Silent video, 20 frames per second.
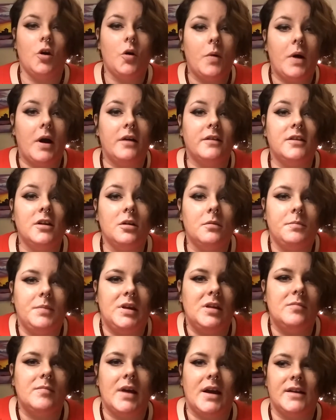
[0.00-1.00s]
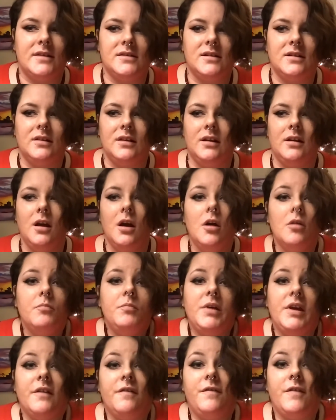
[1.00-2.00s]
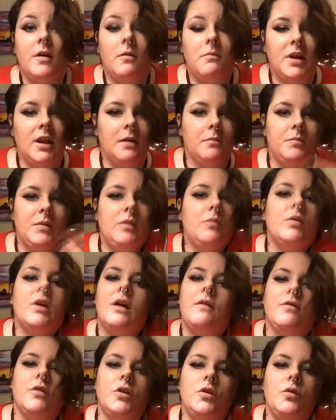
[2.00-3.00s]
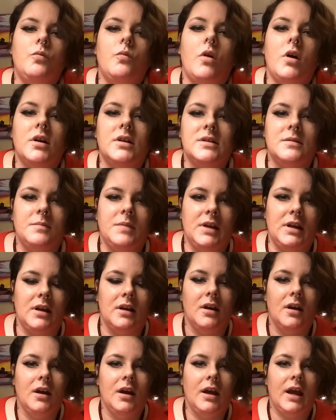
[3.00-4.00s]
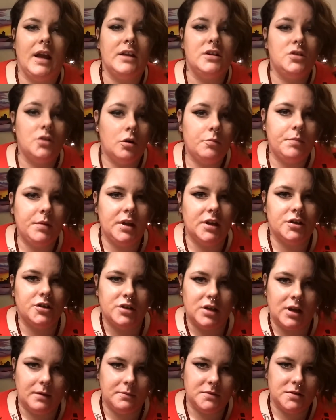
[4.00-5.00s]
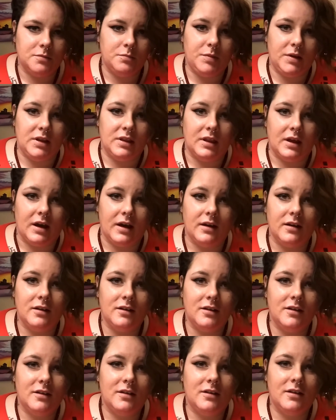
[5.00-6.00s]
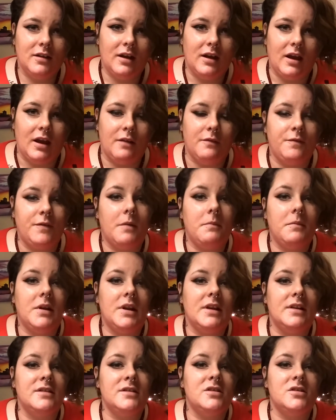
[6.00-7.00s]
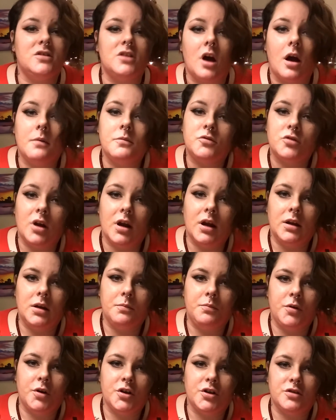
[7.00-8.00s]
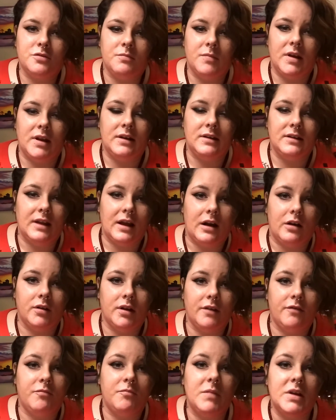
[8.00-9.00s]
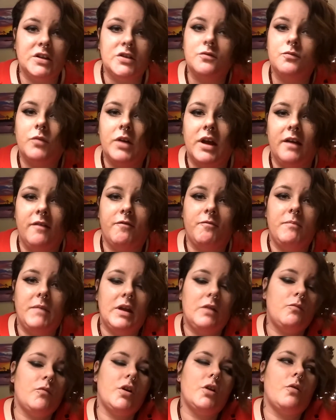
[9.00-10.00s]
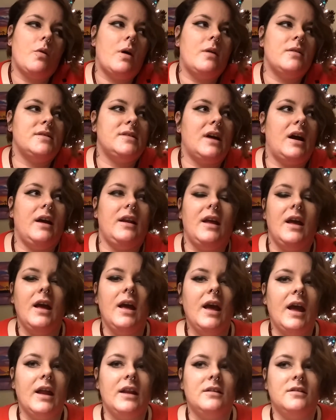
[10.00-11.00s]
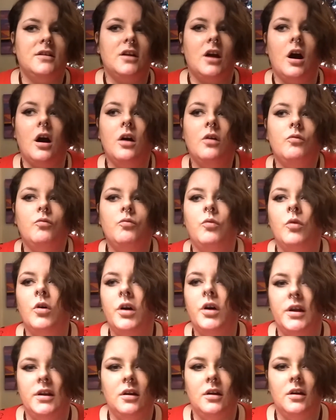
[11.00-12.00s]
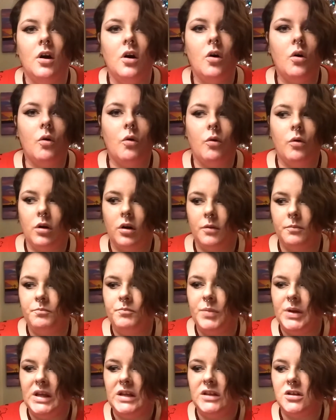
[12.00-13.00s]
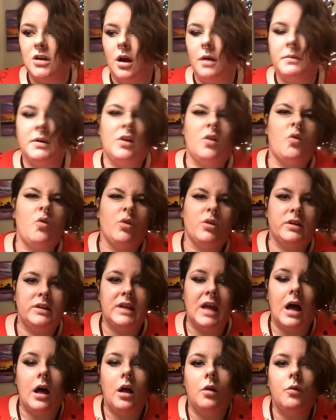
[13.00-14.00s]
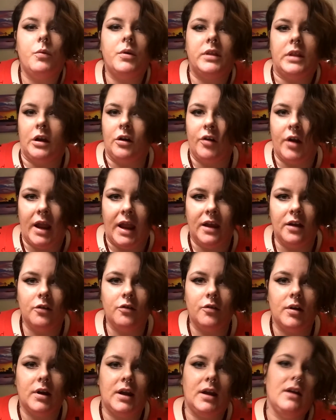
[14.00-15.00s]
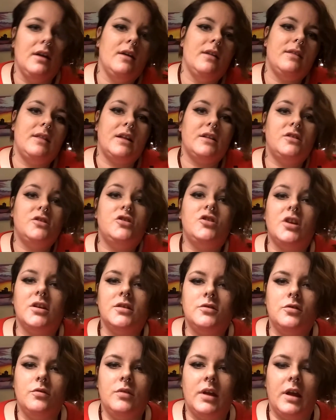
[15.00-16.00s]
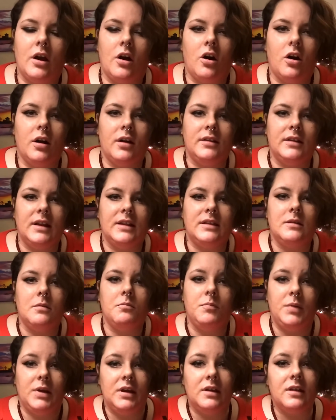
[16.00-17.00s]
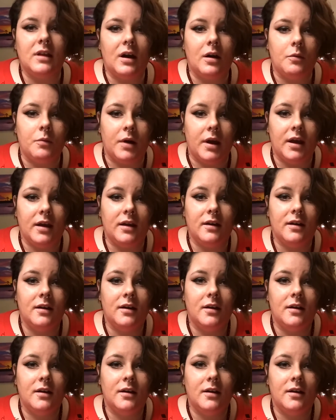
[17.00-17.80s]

Go out there, be masculine, be effeminate, be whatever you want to be, and don't be ashamed to be that. And feminists, stop trying to push men down. If men want to go outside and cut wood or be dominant or yell when they're angry, that's just who they are, and let them be that way.